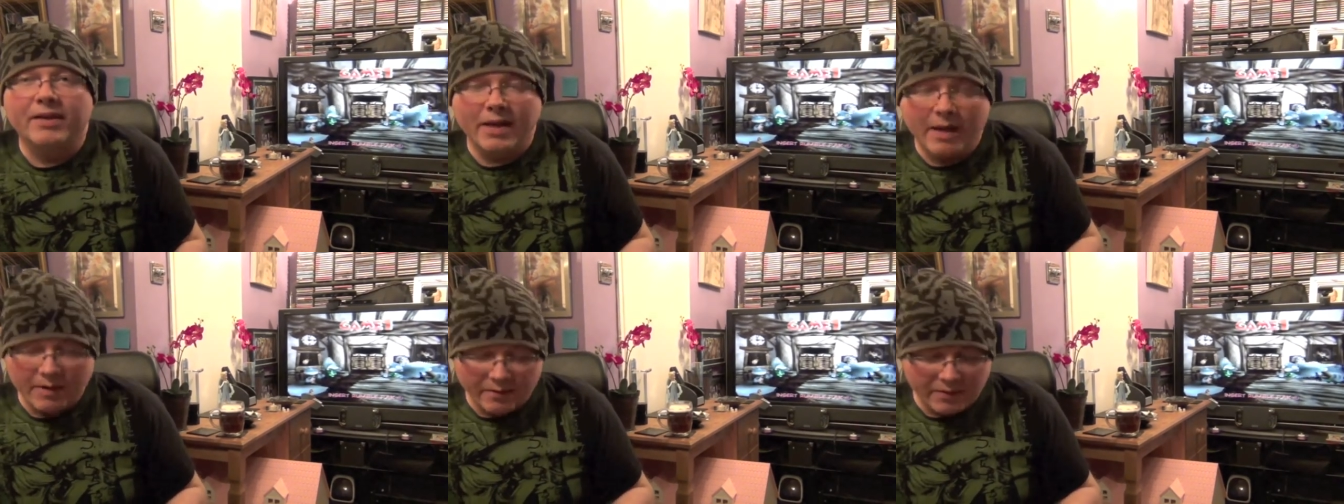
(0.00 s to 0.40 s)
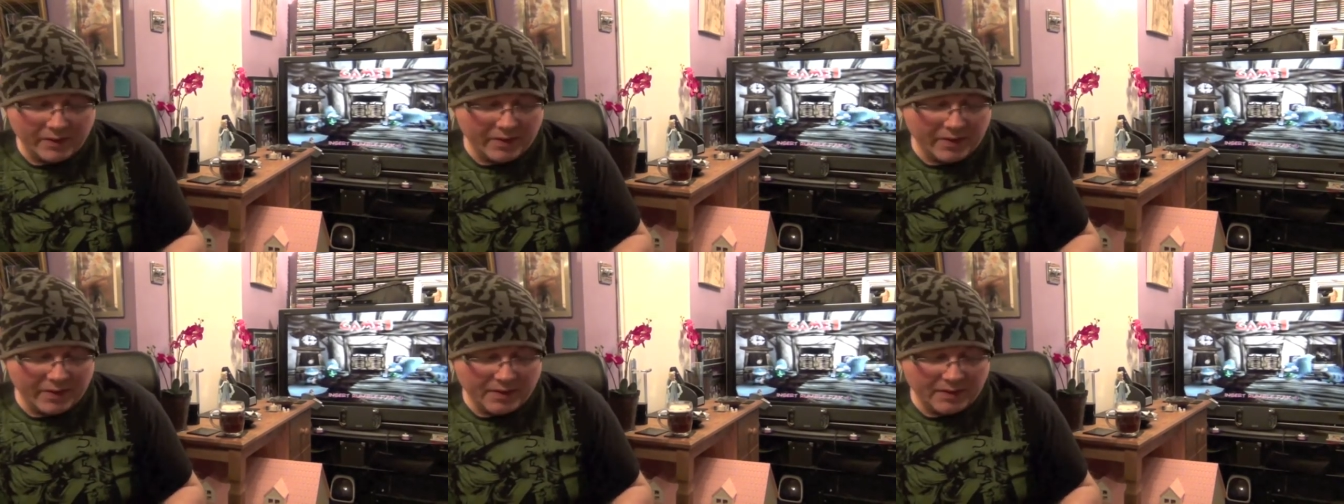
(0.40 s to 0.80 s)
Now,
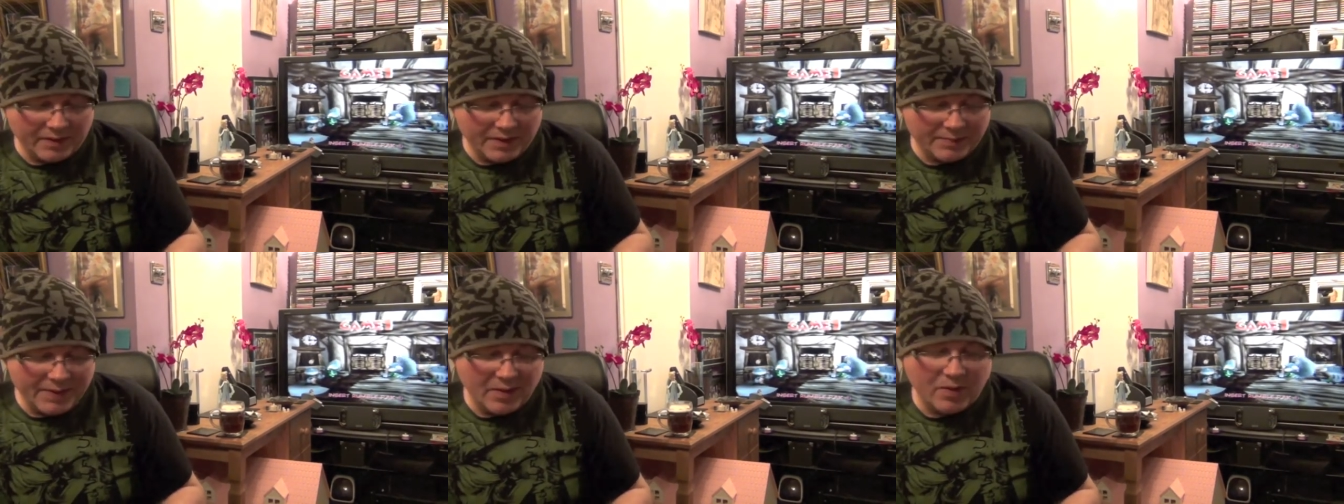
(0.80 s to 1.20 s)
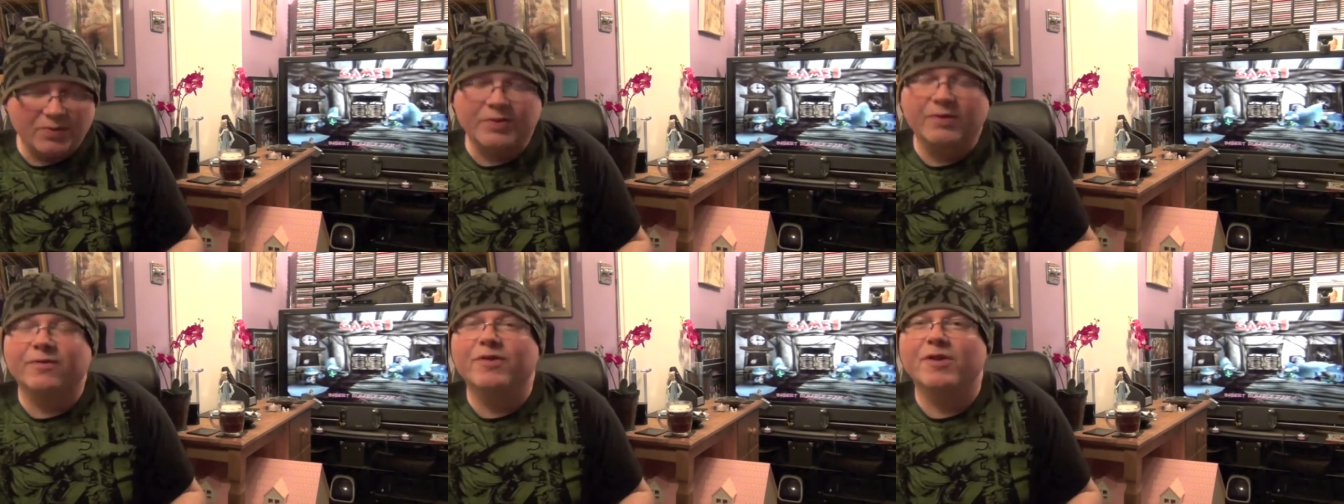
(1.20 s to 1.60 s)
there's been
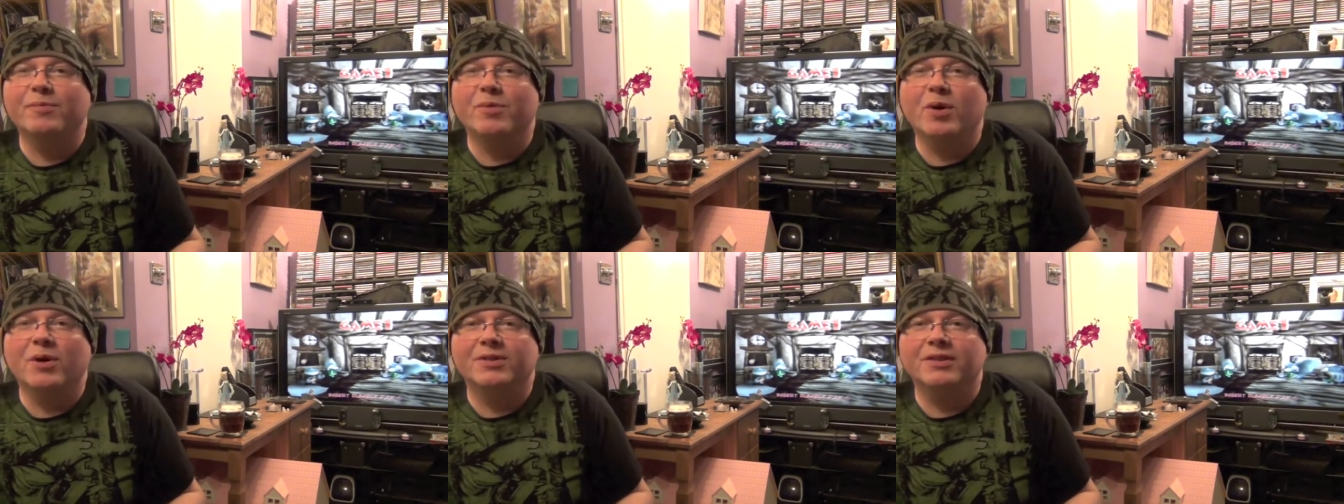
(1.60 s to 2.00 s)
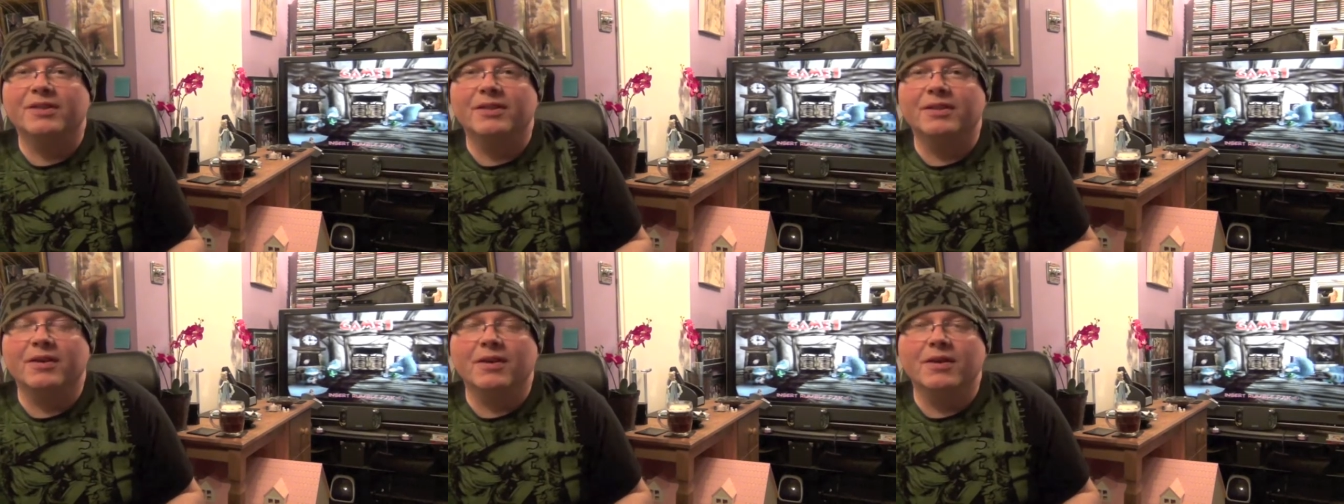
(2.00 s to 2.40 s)
lots of
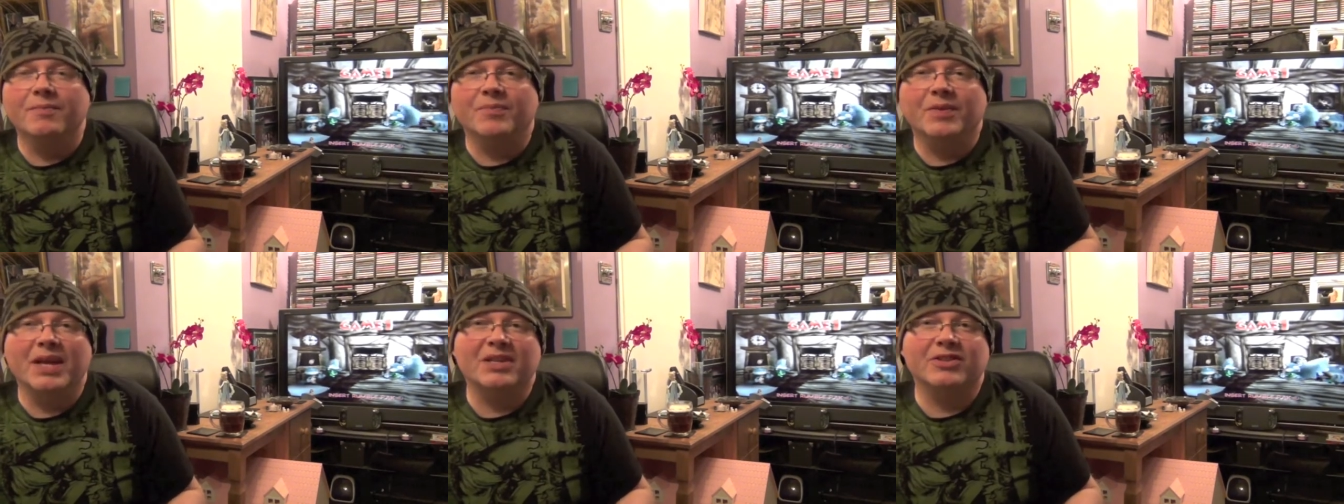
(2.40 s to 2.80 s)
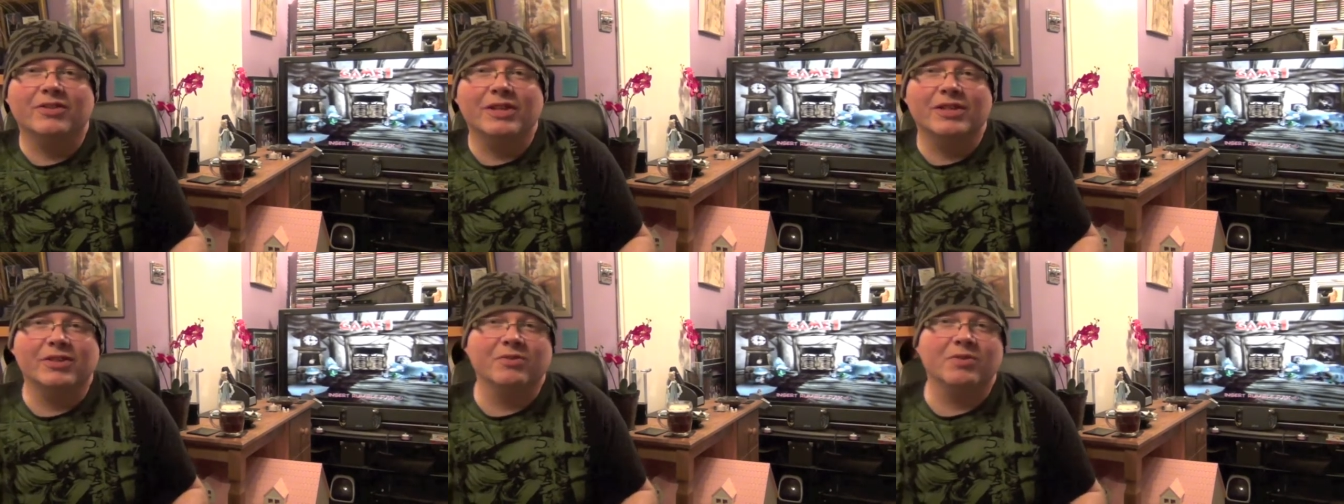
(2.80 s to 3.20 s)
third-party
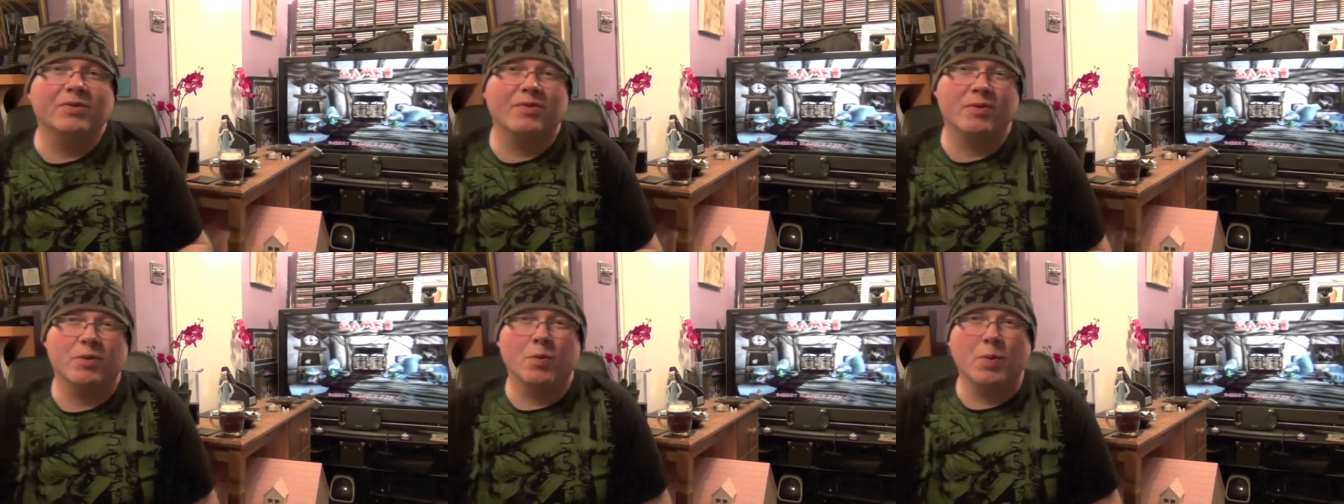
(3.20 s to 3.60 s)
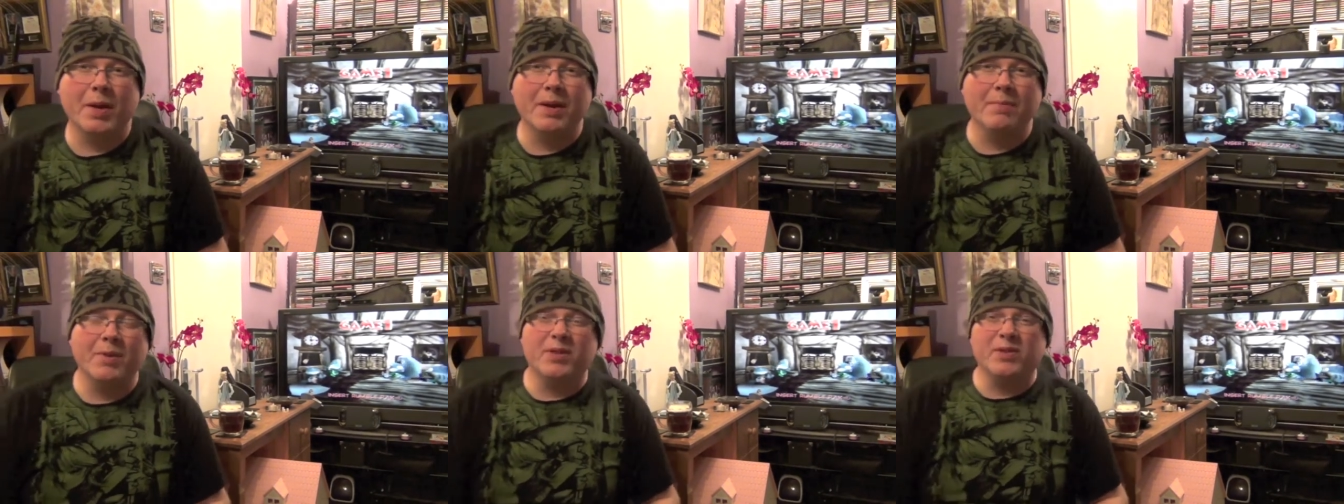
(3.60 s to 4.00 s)
accessories for
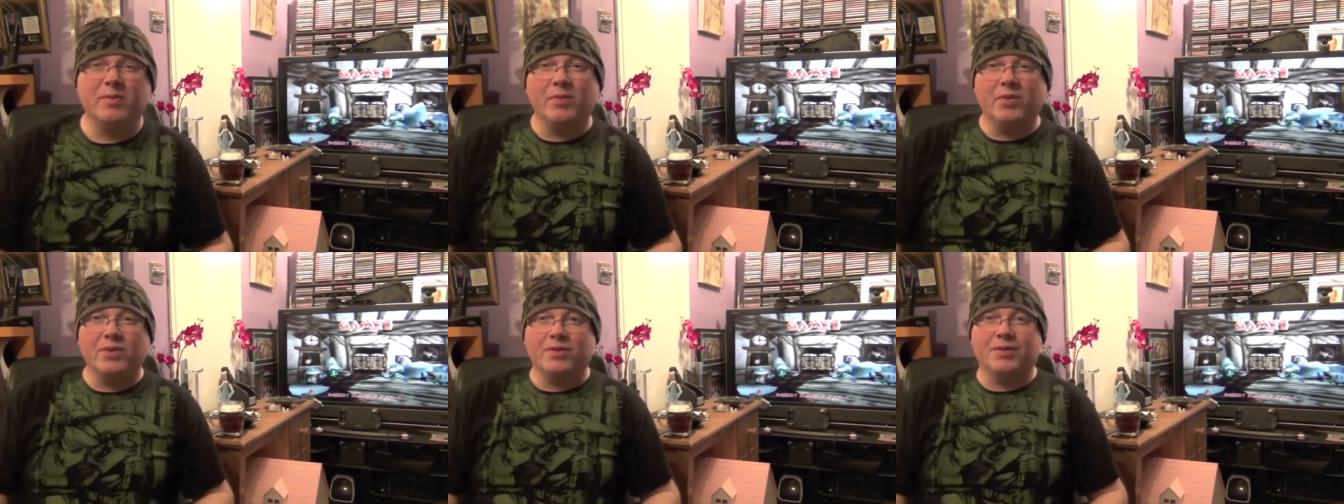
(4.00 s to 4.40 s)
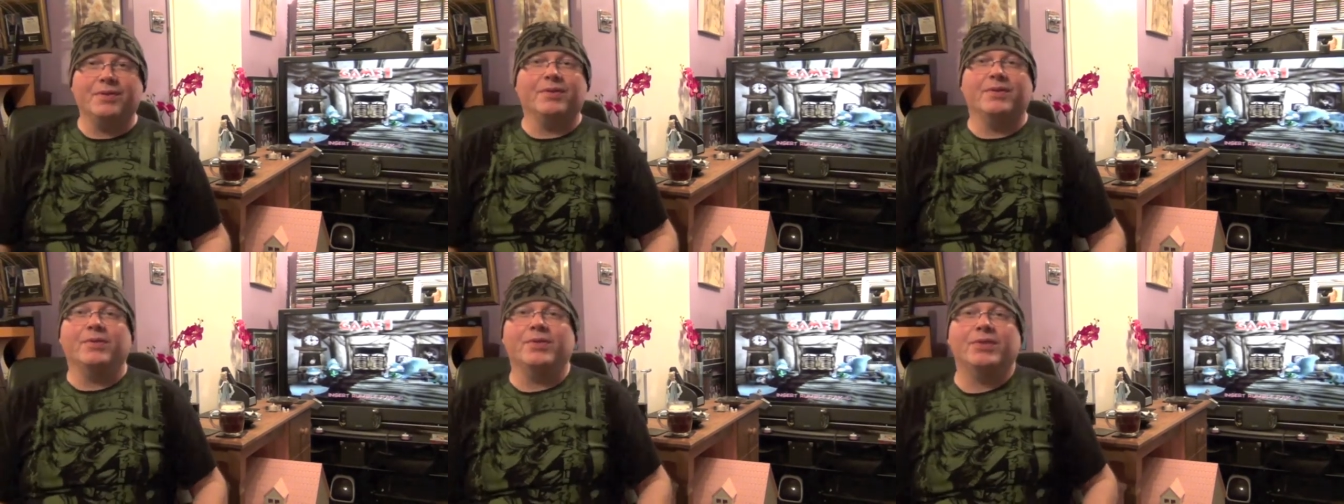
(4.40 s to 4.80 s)
Wii. Most of them are
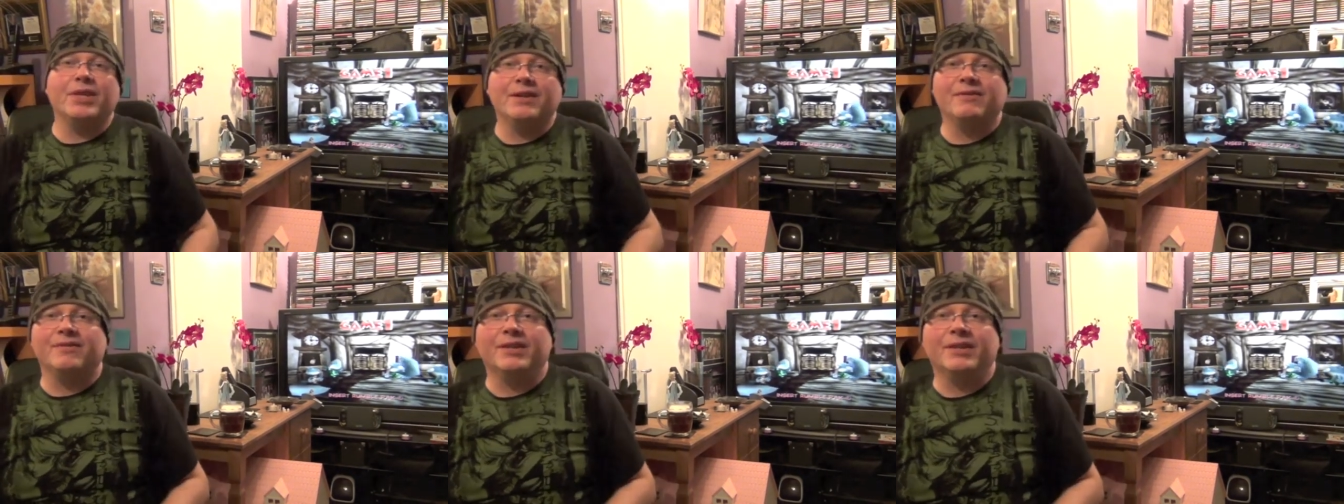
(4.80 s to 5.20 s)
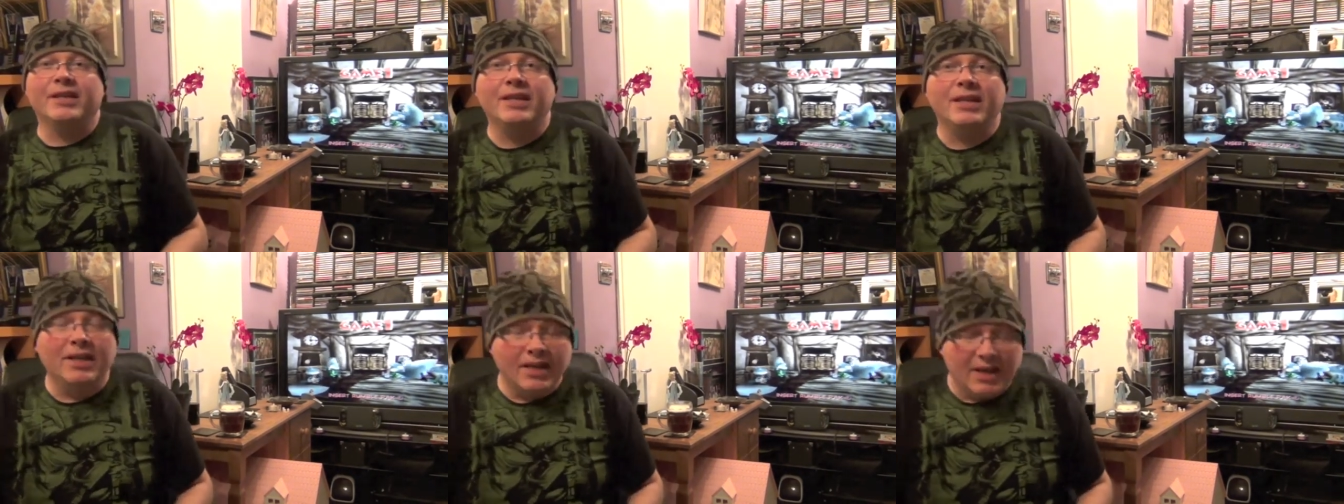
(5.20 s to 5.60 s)
shit, really.